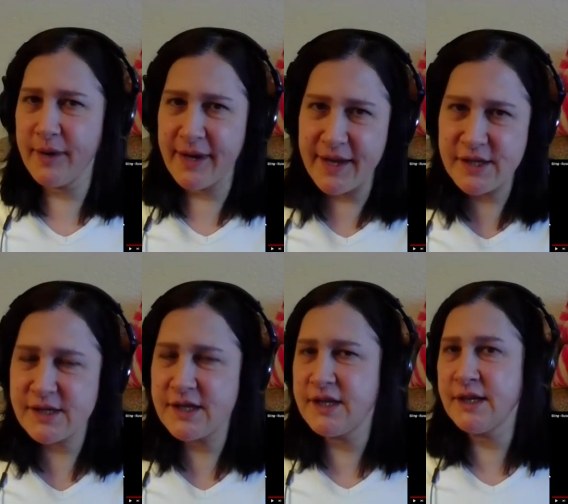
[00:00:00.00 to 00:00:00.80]
place
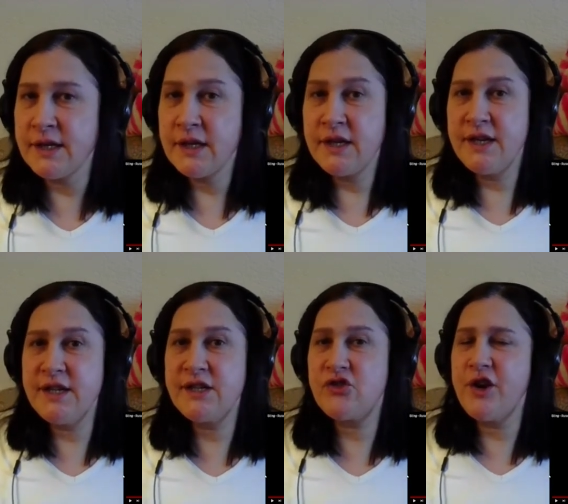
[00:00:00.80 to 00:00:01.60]
in
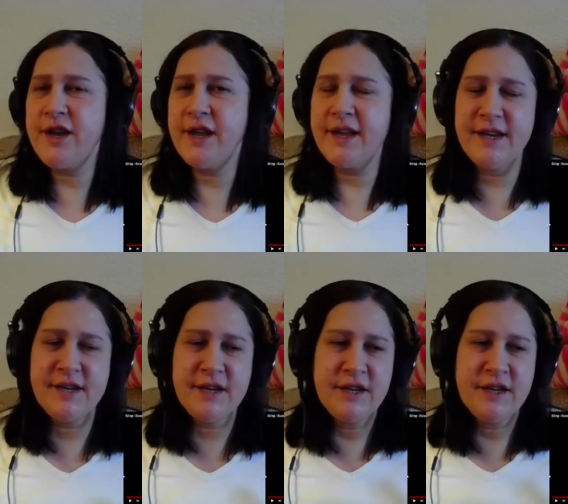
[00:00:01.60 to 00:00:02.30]
history, in